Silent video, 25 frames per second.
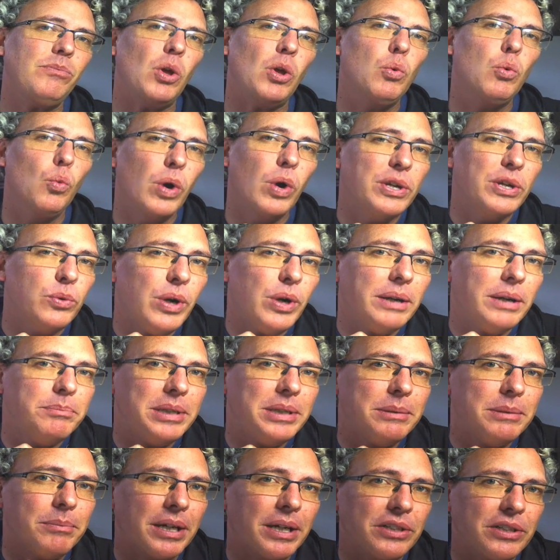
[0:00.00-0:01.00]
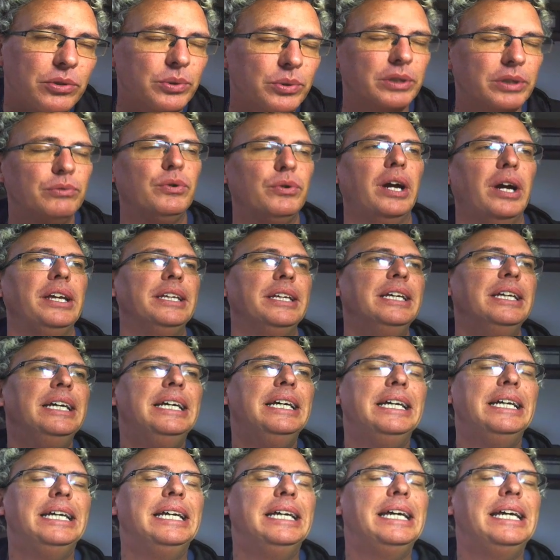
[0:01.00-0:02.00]
what do I mean by do it right?
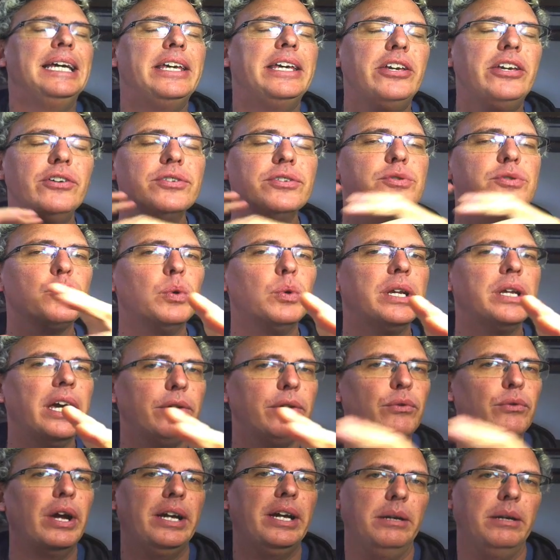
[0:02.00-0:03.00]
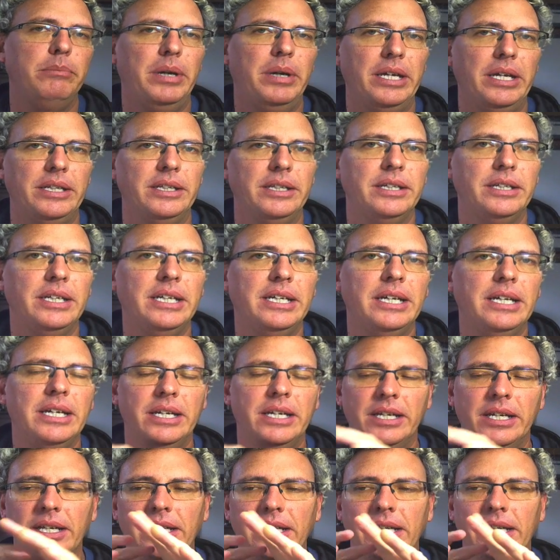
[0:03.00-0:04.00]
Here's what I recommend.
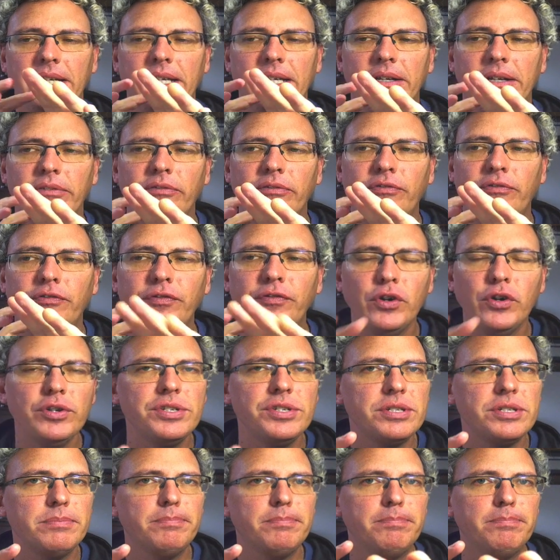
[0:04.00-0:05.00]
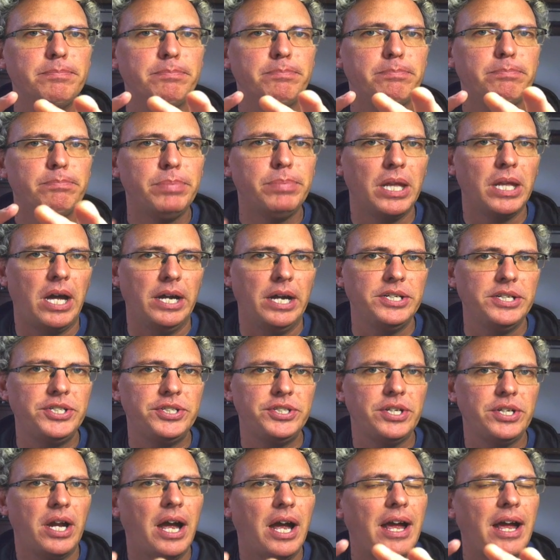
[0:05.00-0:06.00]
First,
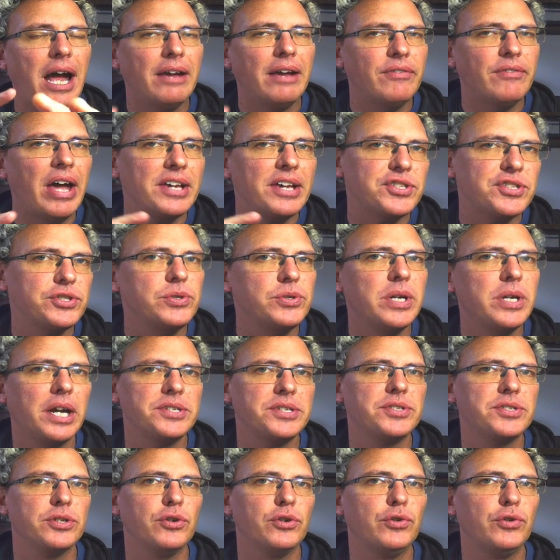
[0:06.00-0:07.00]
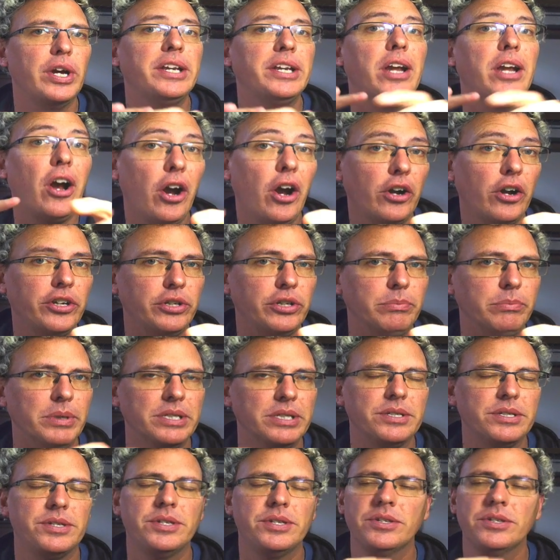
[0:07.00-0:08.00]
blush, I, have asked you guys to create
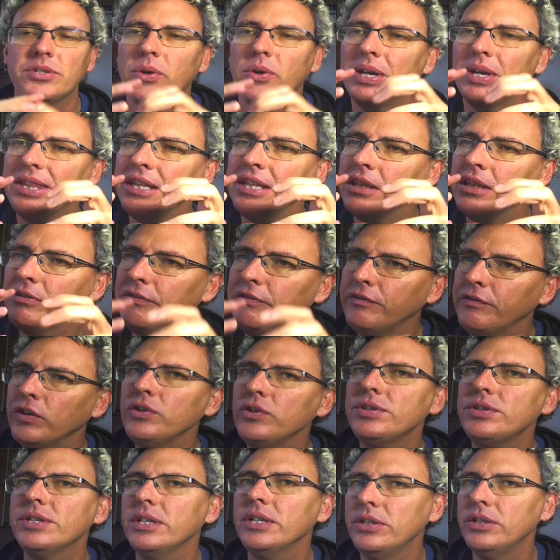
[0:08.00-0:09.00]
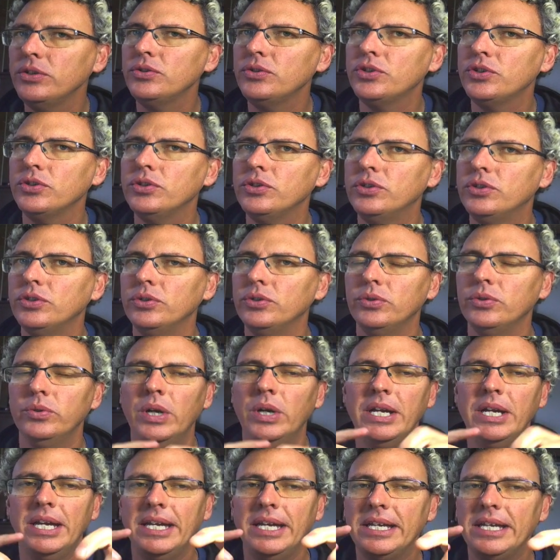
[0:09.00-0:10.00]
arguments. So I think the first thing you should do
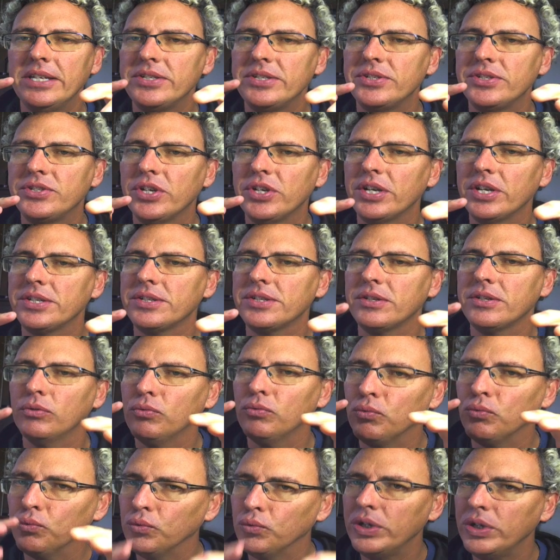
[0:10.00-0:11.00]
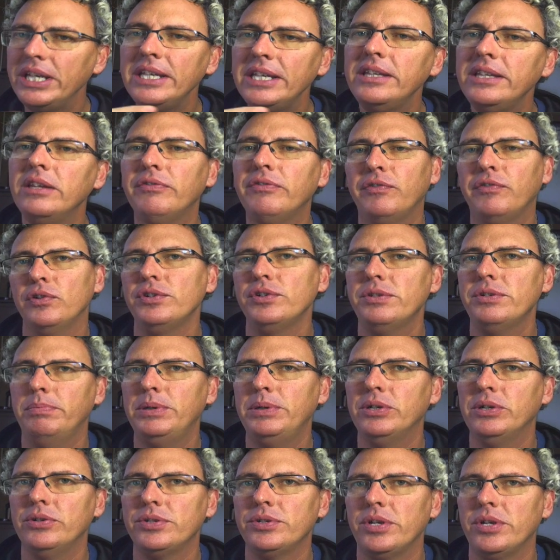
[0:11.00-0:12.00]
is just read the first
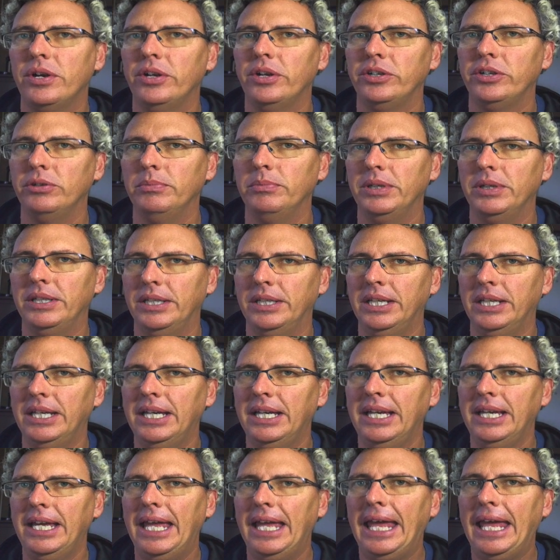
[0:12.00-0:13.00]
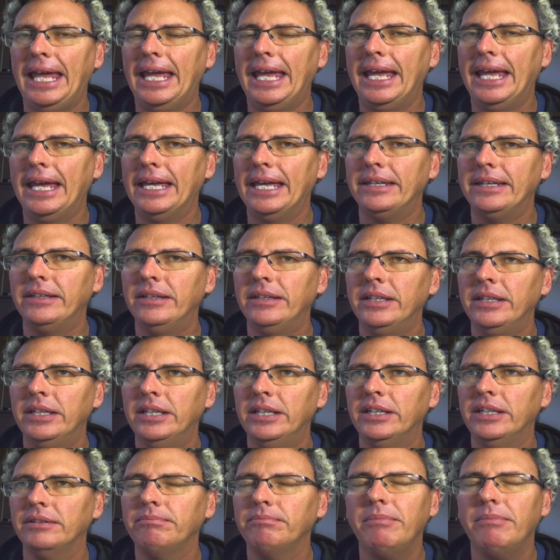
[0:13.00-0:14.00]
peer's argument and
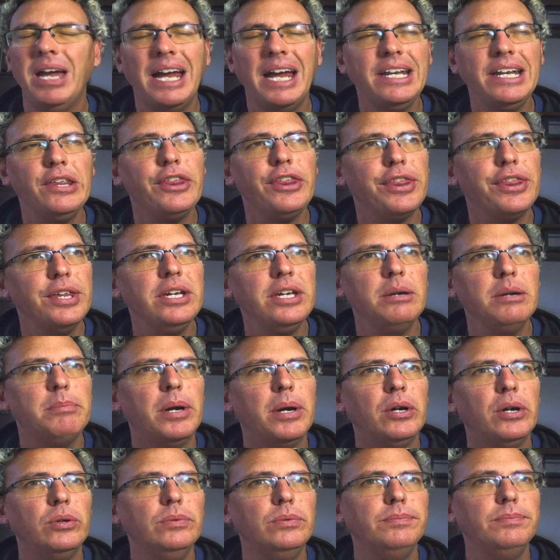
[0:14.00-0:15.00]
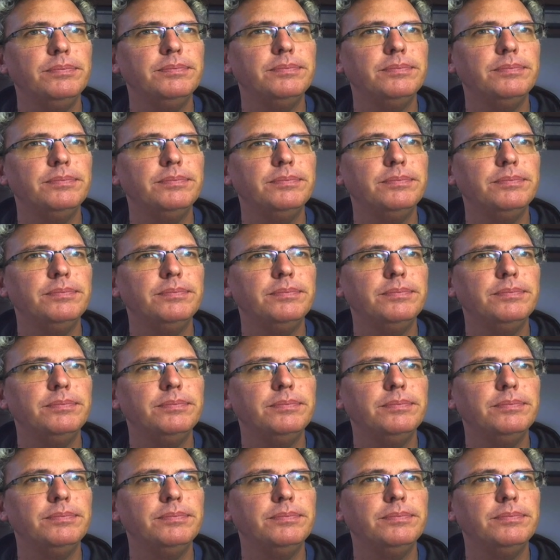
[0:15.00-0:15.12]
kind of think about,